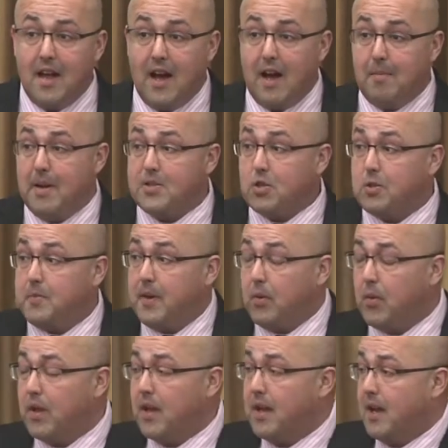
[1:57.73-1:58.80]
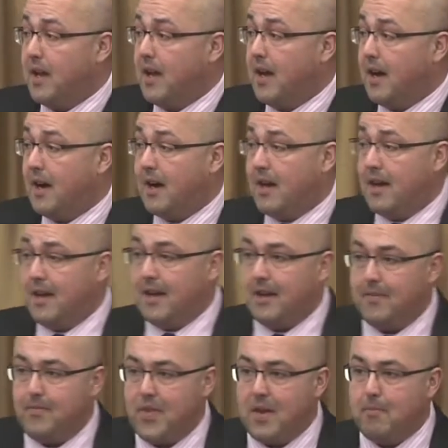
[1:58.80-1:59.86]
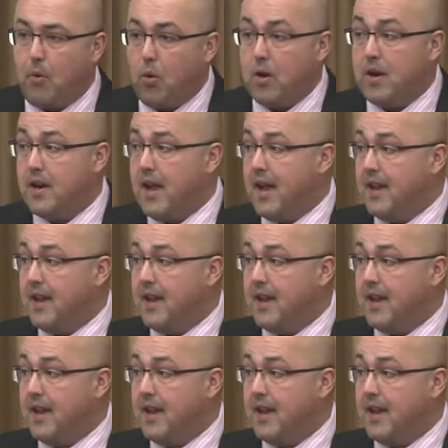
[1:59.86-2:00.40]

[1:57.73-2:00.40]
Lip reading: Metro's been a really important